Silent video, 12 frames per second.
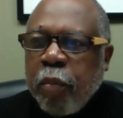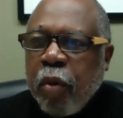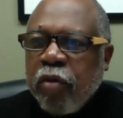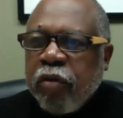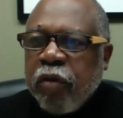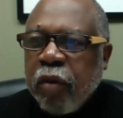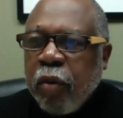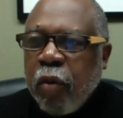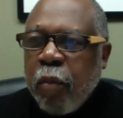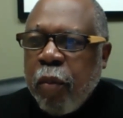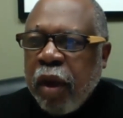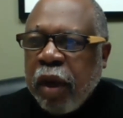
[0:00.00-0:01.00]
person
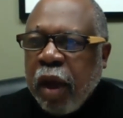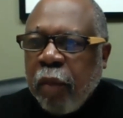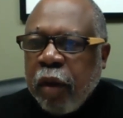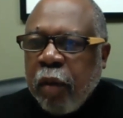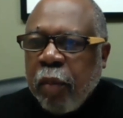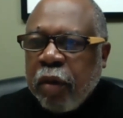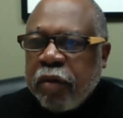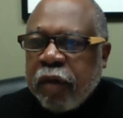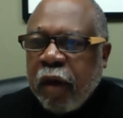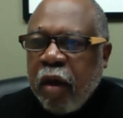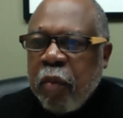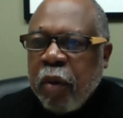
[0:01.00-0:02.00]
who may not be able to
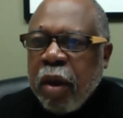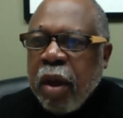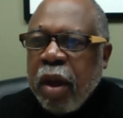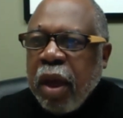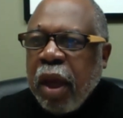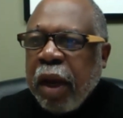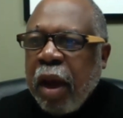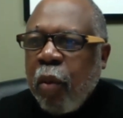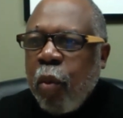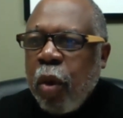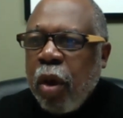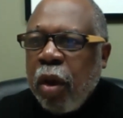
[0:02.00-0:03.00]
type, and I
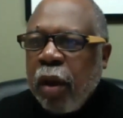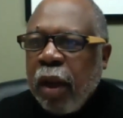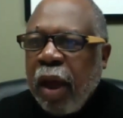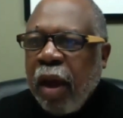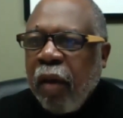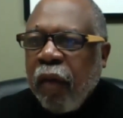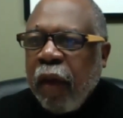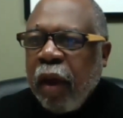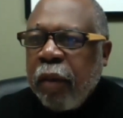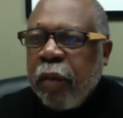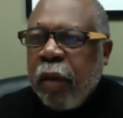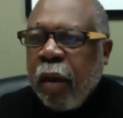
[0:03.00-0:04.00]
will allow
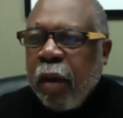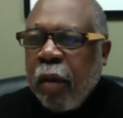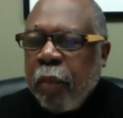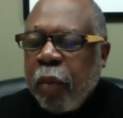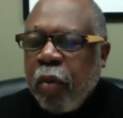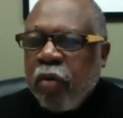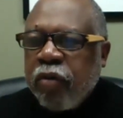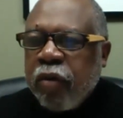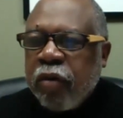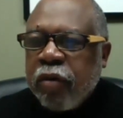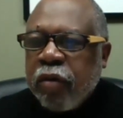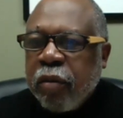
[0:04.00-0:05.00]
that person
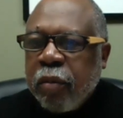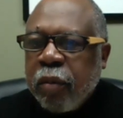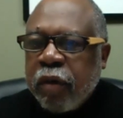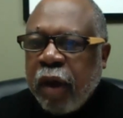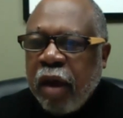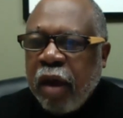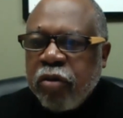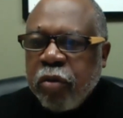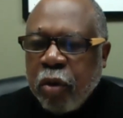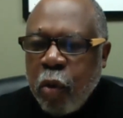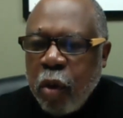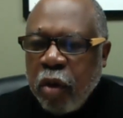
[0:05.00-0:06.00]
to ask you a
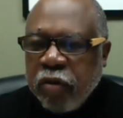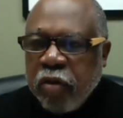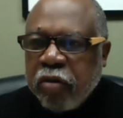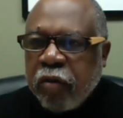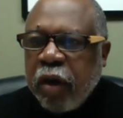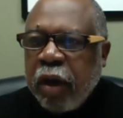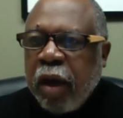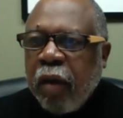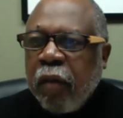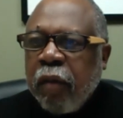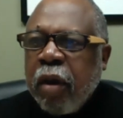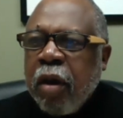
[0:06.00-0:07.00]
question straight
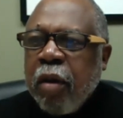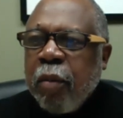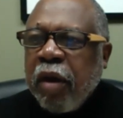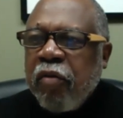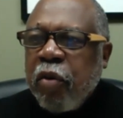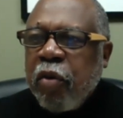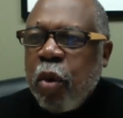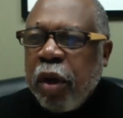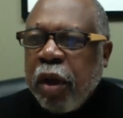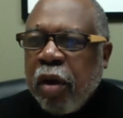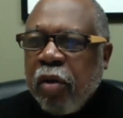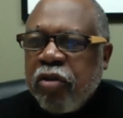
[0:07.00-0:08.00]
out. But everyone
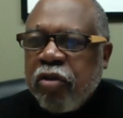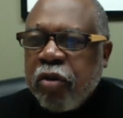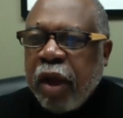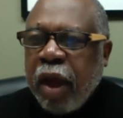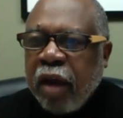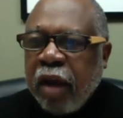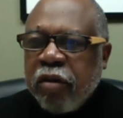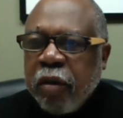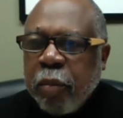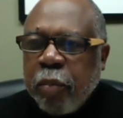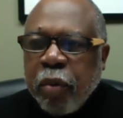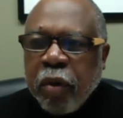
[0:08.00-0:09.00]
else should actually
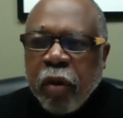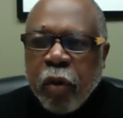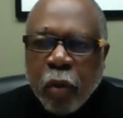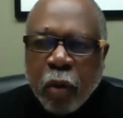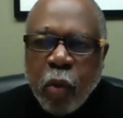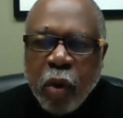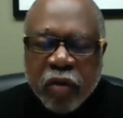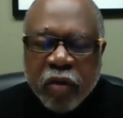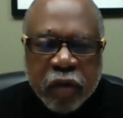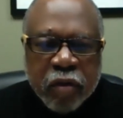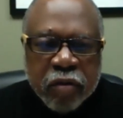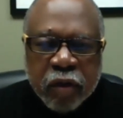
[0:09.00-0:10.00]
put your
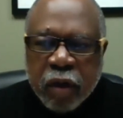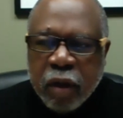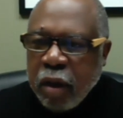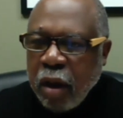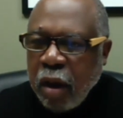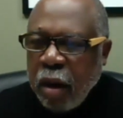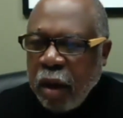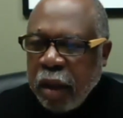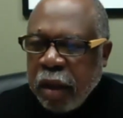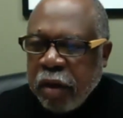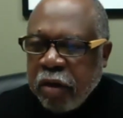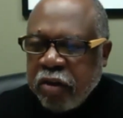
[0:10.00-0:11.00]
questions
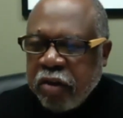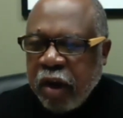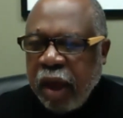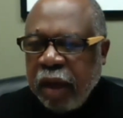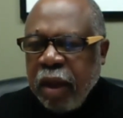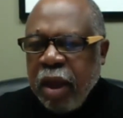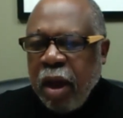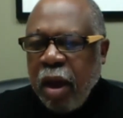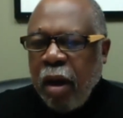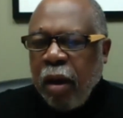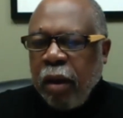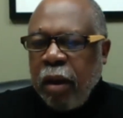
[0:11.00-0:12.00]
in the chat.
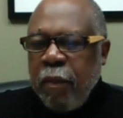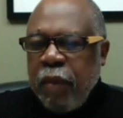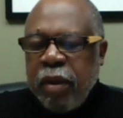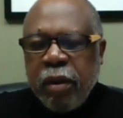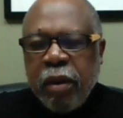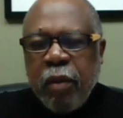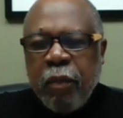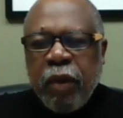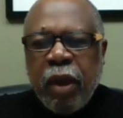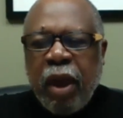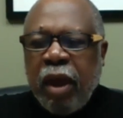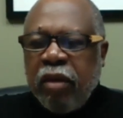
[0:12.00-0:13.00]
Let me
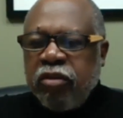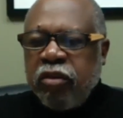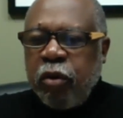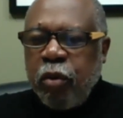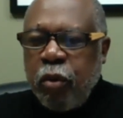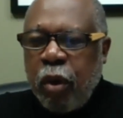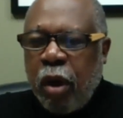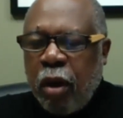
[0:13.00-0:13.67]
ask you